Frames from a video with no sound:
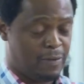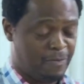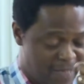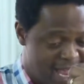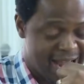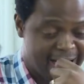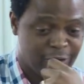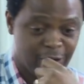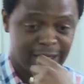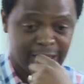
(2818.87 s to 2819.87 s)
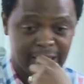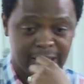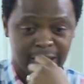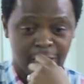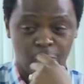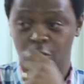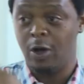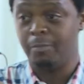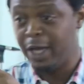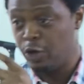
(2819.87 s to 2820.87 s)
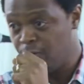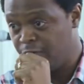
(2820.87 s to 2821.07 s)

that actually will not make you